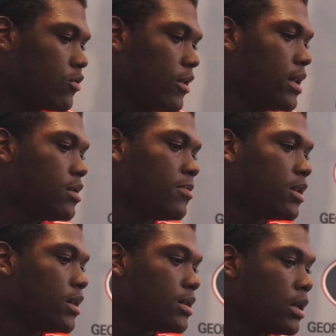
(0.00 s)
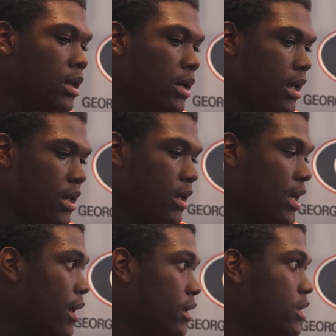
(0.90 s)
crazy because he can
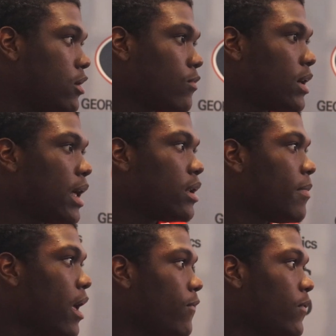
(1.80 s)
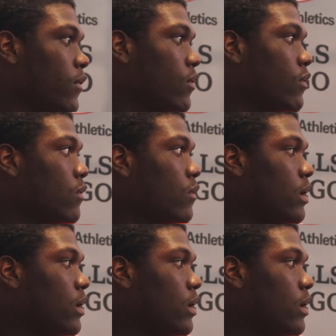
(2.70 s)
catch, he can run out the backfield,